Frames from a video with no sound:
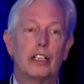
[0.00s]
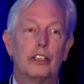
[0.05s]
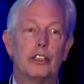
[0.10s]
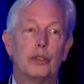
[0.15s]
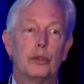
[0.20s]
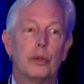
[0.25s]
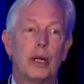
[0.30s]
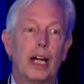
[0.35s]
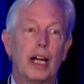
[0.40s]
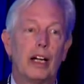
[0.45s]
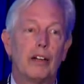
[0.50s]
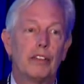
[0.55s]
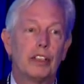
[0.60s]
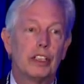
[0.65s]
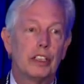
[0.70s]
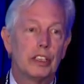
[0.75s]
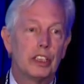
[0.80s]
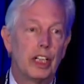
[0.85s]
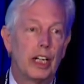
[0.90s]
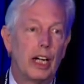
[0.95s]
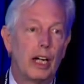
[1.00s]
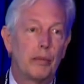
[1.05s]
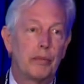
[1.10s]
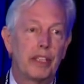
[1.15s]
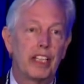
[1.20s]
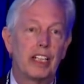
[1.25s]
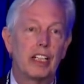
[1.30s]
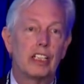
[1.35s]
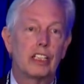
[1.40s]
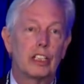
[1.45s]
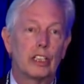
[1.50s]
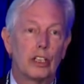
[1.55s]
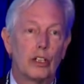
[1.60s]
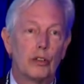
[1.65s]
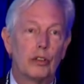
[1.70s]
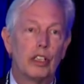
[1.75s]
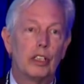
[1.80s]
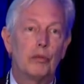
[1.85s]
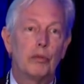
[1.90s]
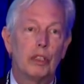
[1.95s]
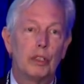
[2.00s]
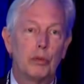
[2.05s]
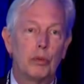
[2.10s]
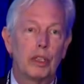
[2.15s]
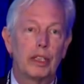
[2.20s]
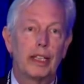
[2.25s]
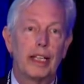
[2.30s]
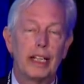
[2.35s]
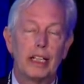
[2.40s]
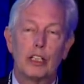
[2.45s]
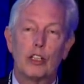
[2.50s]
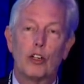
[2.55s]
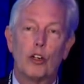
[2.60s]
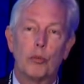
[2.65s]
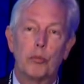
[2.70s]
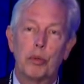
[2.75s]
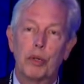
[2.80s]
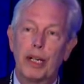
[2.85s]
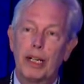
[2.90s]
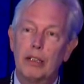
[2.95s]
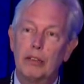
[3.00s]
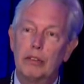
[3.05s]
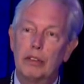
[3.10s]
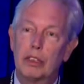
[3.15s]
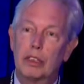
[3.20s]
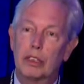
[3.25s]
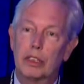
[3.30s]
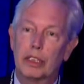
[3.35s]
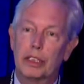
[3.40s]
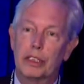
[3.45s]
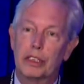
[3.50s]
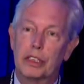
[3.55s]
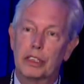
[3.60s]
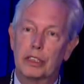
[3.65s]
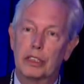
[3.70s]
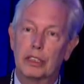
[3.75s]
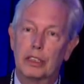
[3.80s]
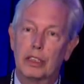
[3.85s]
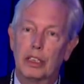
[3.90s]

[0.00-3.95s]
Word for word: you have a shop that is loaded with what they call brown goods,